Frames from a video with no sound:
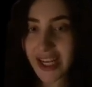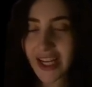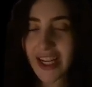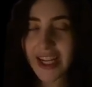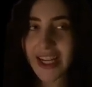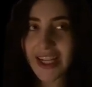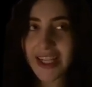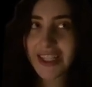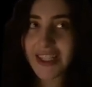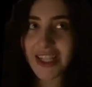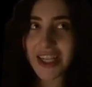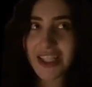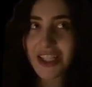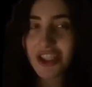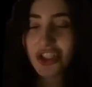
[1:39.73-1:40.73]
he
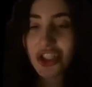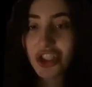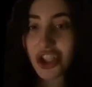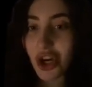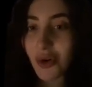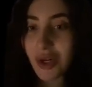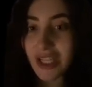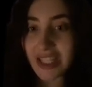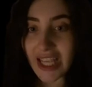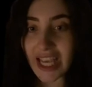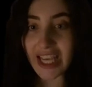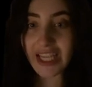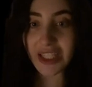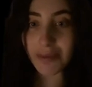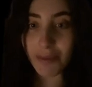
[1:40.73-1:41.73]
doesn't show his
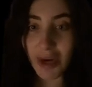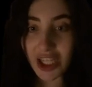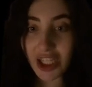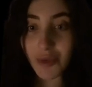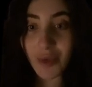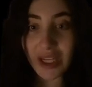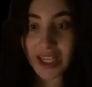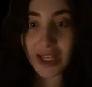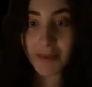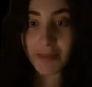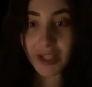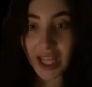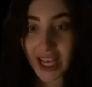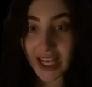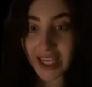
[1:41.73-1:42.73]
age much when he
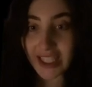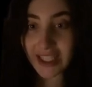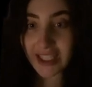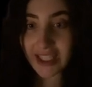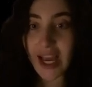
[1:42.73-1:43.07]
plays.